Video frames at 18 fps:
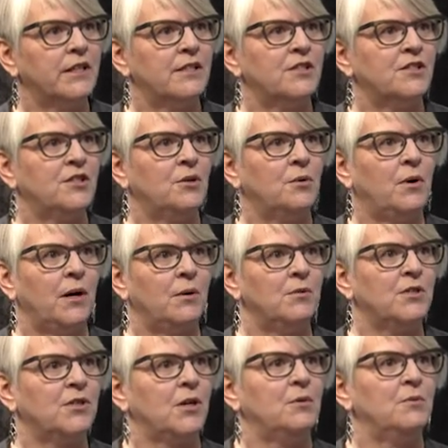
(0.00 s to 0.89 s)
and so i
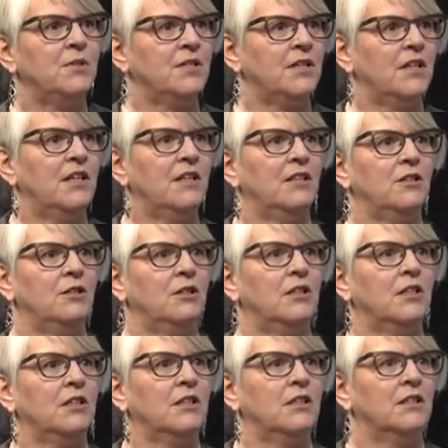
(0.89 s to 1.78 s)
was always getting the
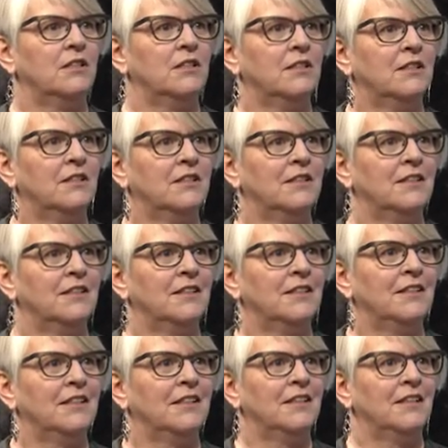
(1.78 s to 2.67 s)
look
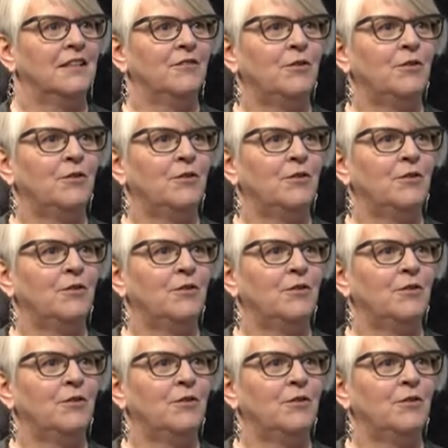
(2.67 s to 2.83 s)
mm.